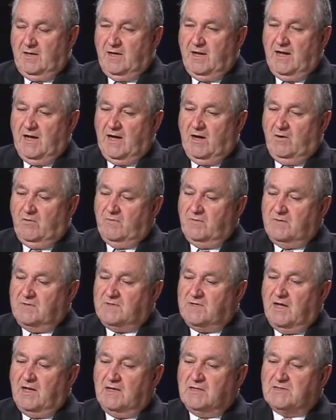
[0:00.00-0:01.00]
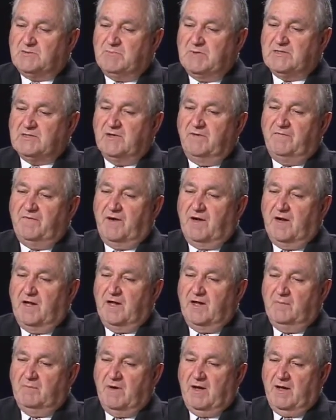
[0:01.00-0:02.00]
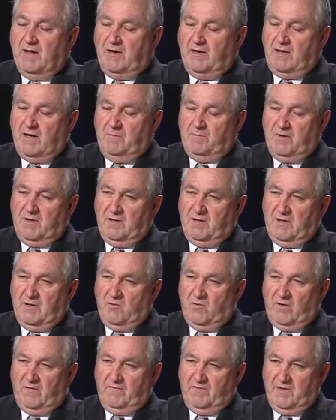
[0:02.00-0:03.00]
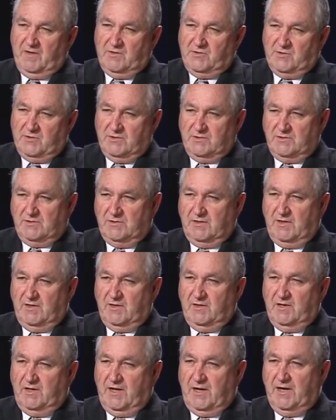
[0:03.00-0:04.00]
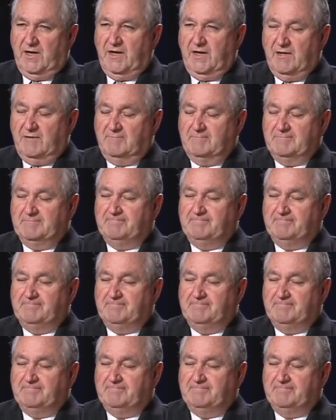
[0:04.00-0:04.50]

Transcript: Now, tell us specifically about a couple of the orphanages in India.